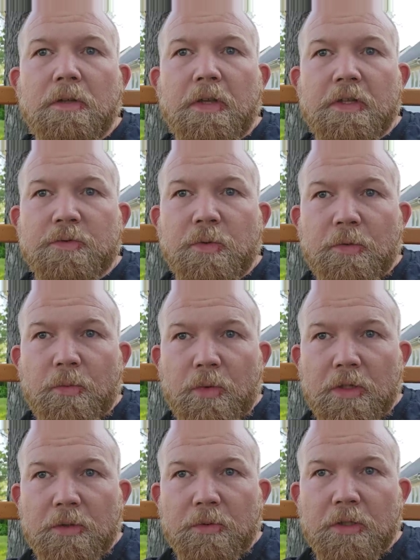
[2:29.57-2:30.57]
Things went
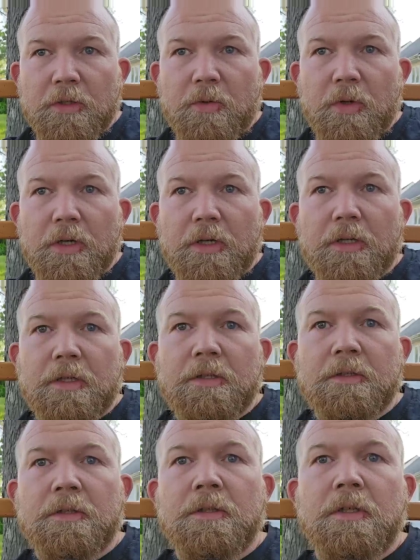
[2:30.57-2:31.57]
really, really quick.
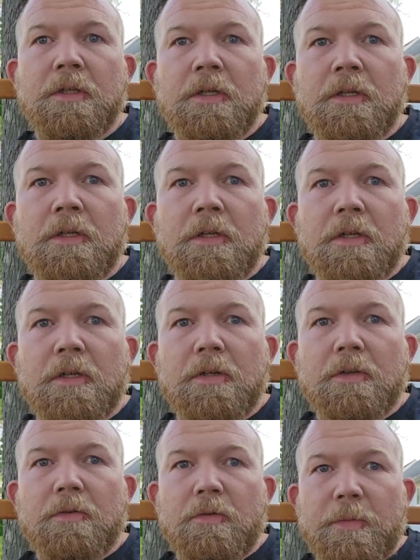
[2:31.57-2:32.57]

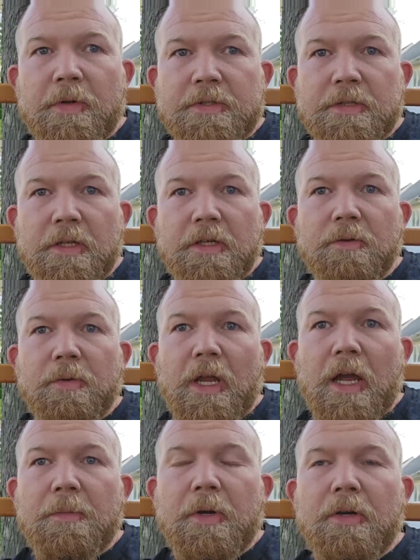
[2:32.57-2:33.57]
Three months later, we
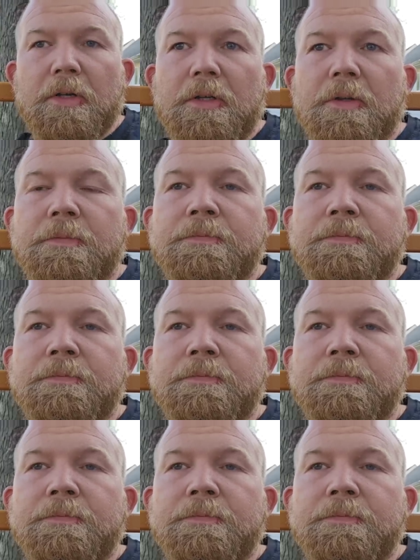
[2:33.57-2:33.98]
got married.